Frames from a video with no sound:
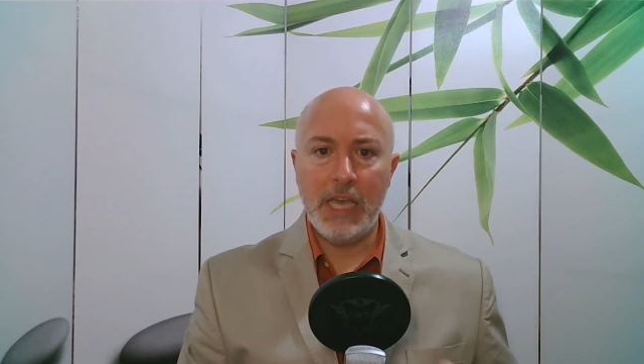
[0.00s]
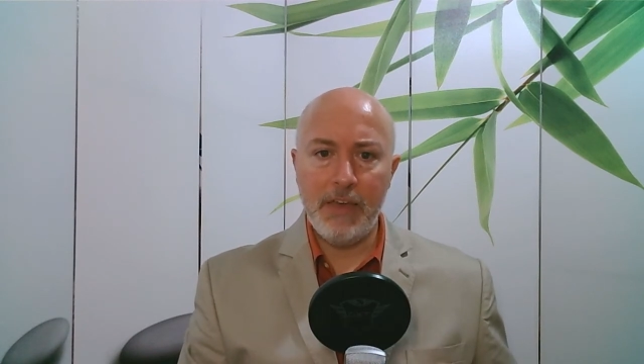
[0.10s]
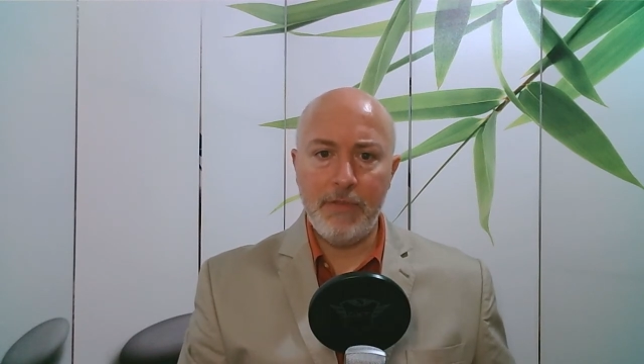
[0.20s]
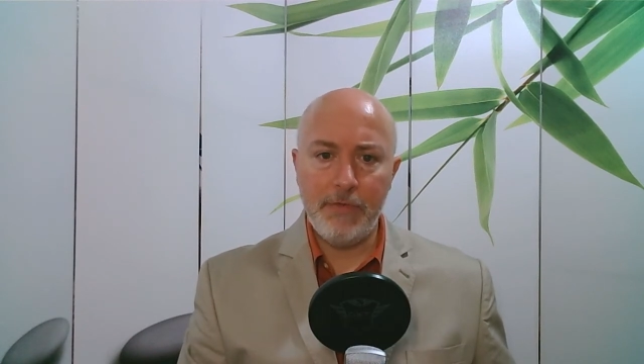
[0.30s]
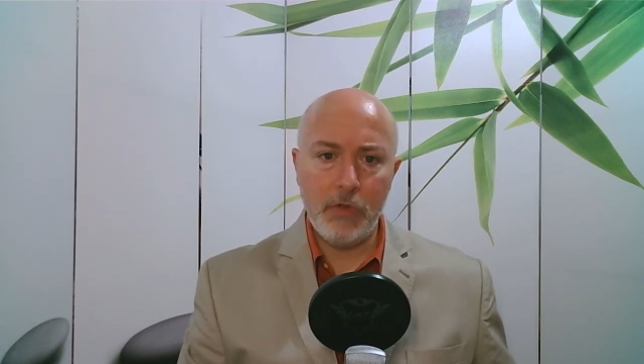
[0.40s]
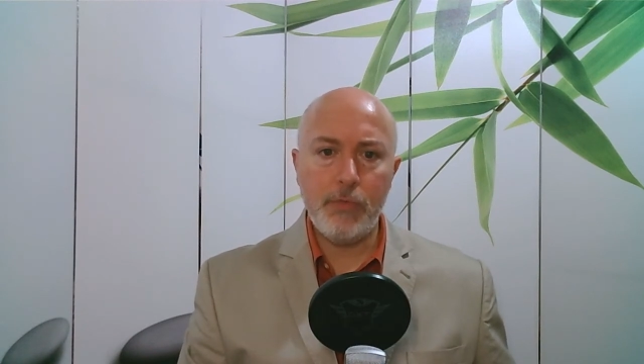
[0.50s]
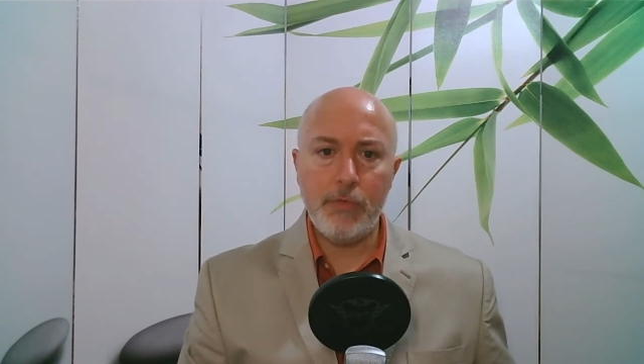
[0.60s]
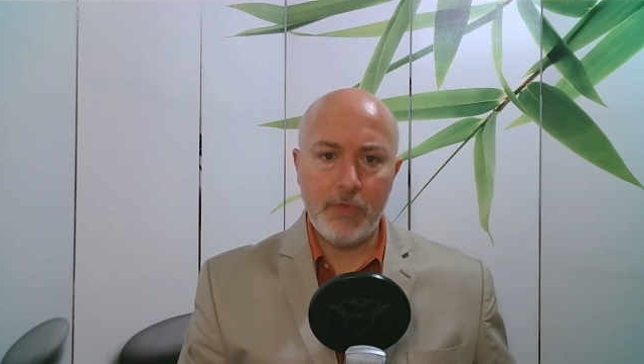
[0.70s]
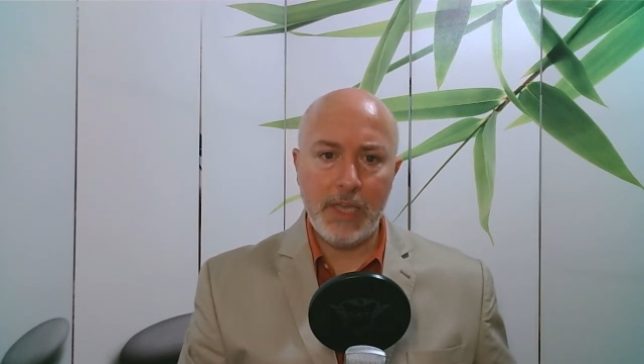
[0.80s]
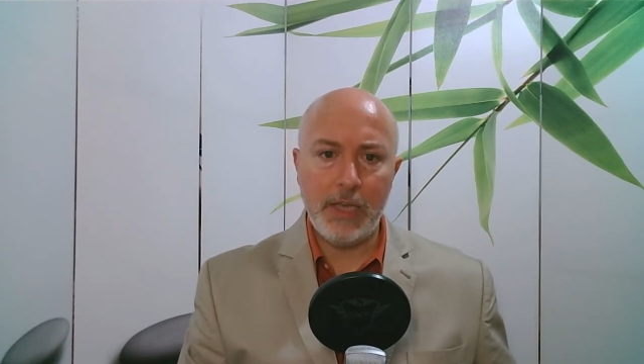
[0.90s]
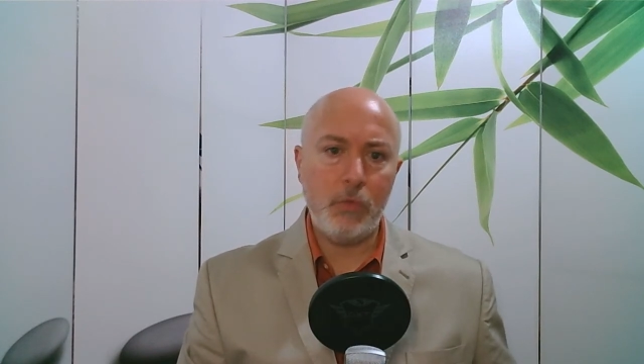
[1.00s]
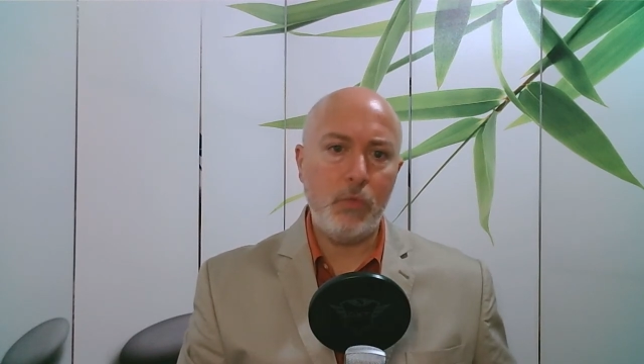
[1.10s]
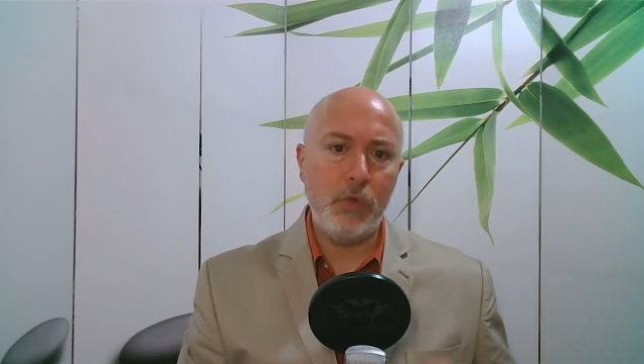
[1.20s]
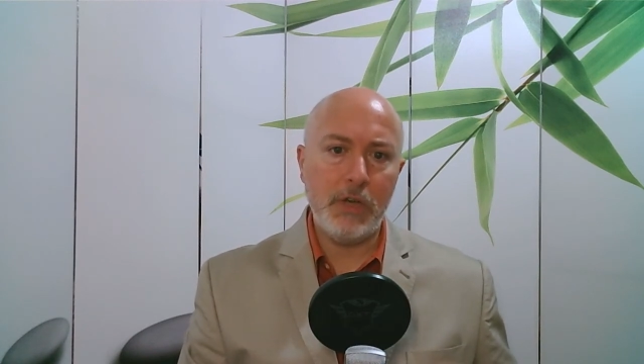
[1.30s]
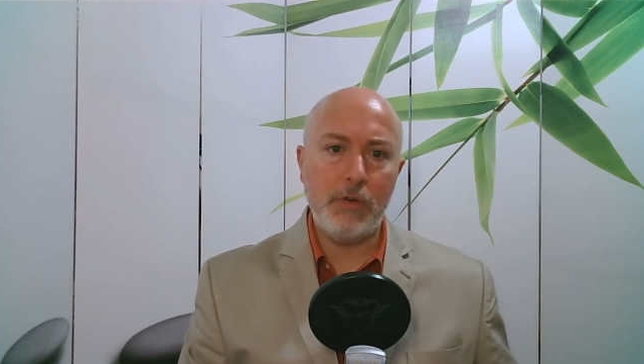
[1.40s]
If you think
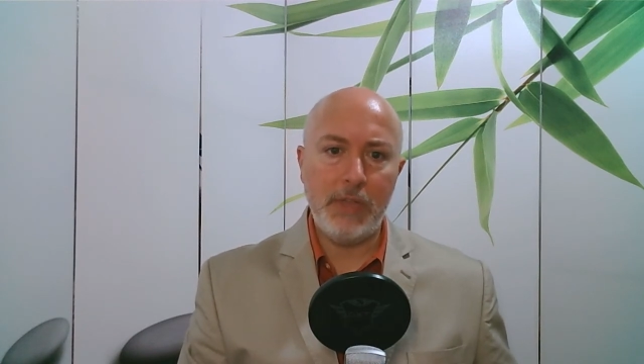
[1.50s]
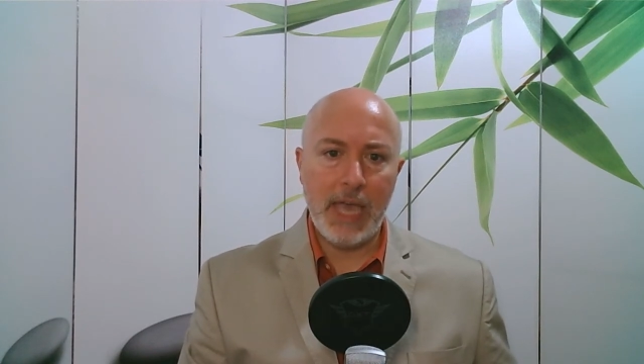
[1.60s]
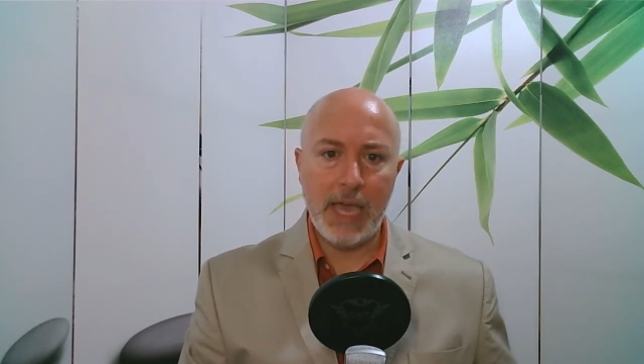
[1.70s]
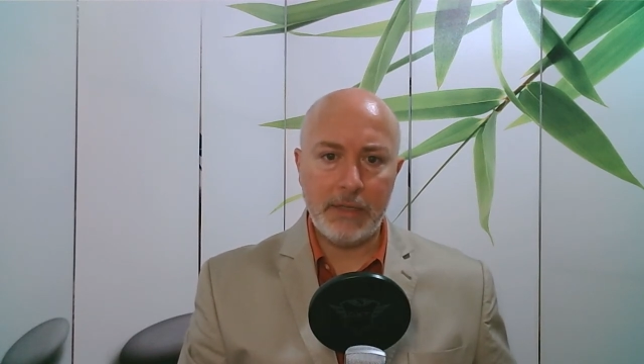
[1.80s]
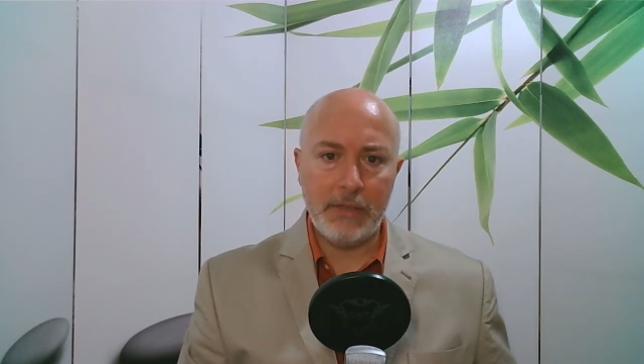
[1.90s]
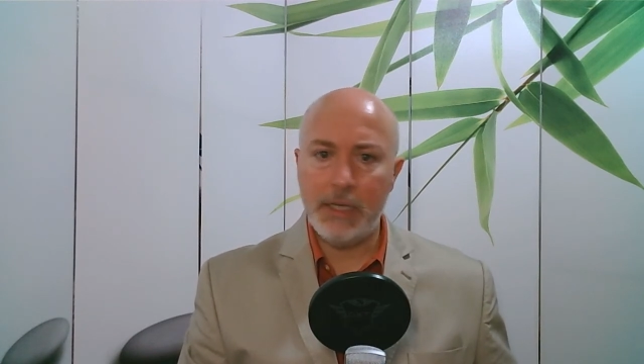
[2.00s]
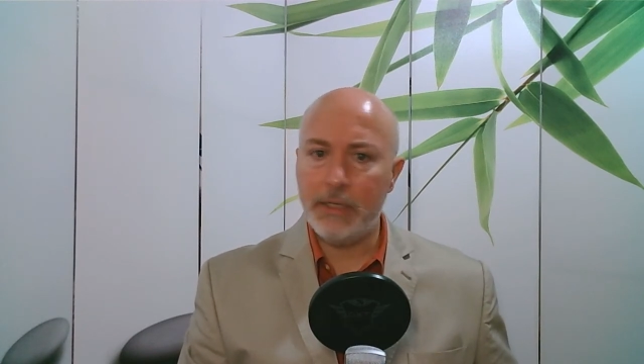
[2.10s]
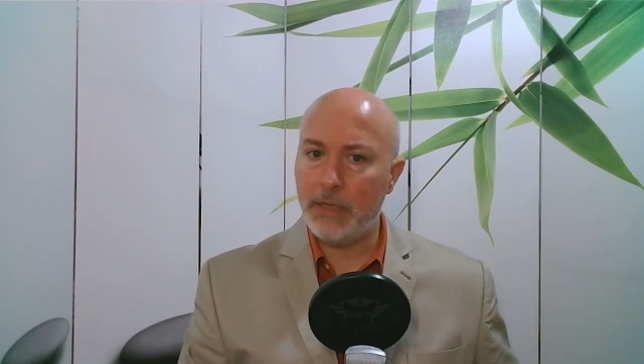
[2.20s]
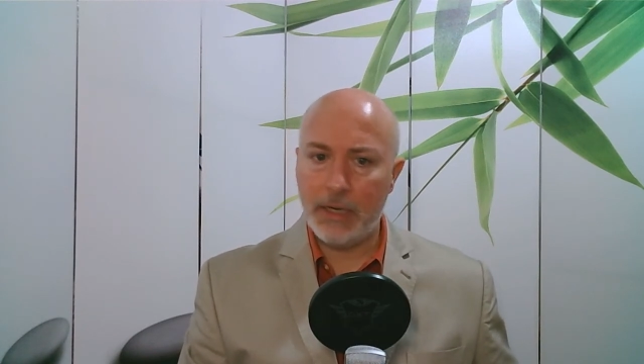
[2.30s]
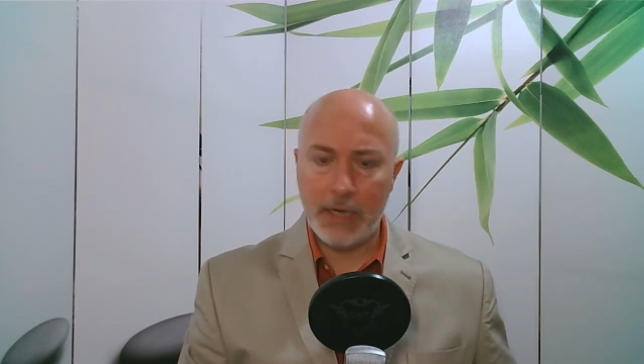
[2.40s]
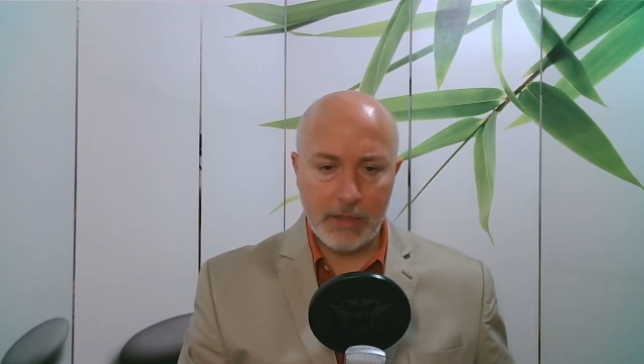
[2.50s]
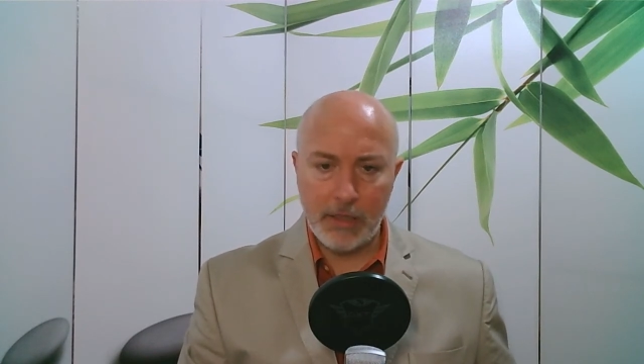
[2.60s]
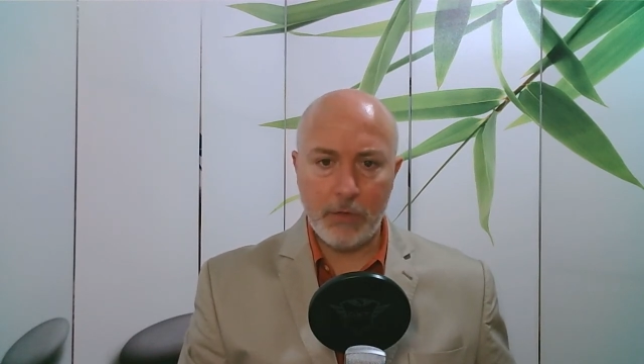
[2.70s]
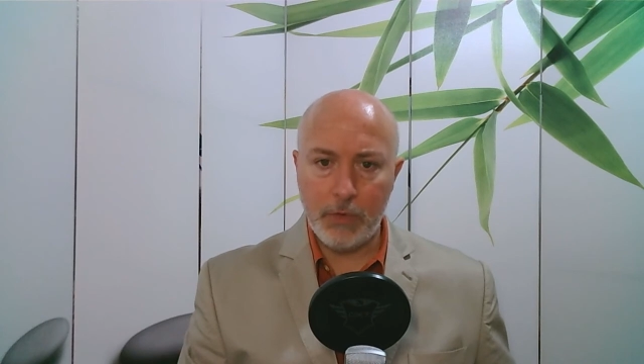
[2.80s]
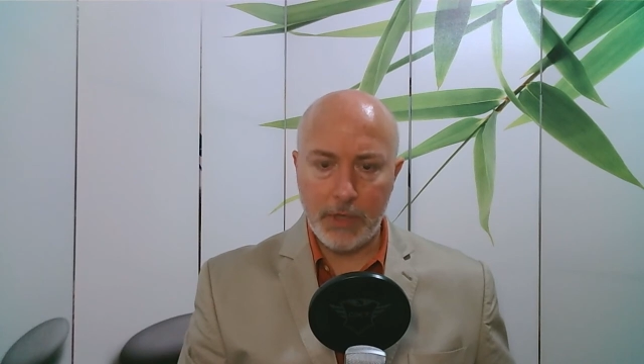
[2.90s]
without acting,
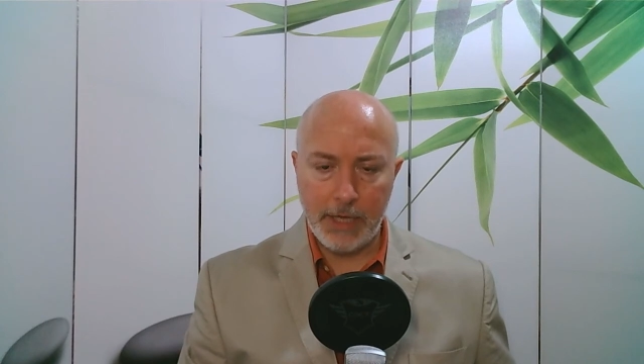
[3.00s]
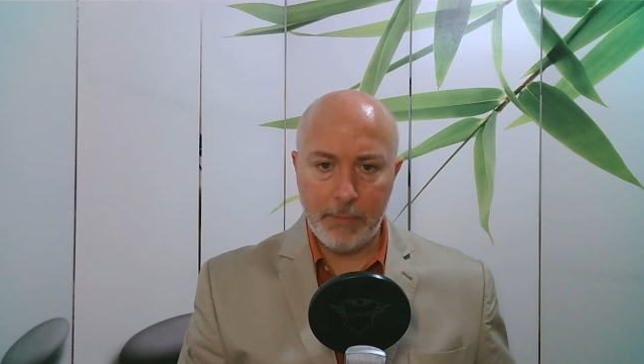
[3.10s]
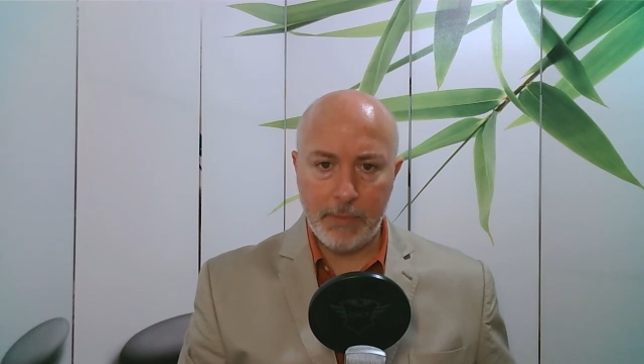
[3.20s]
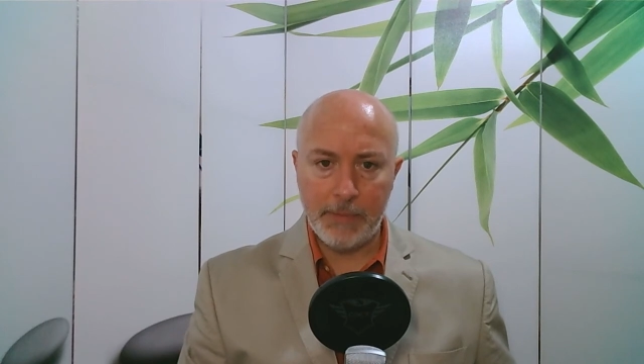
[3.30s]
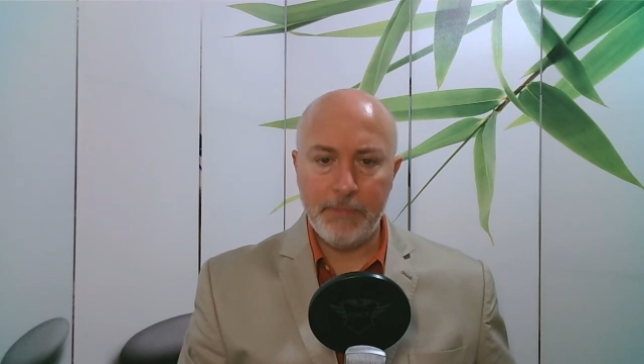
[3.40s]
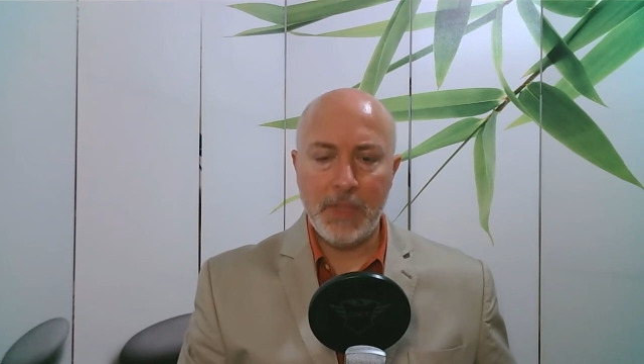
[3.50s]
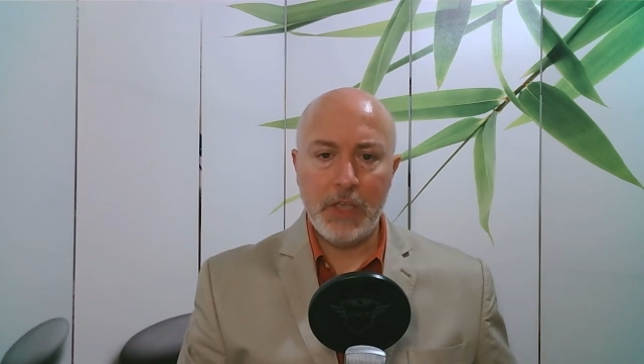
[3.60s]
nothing will happen.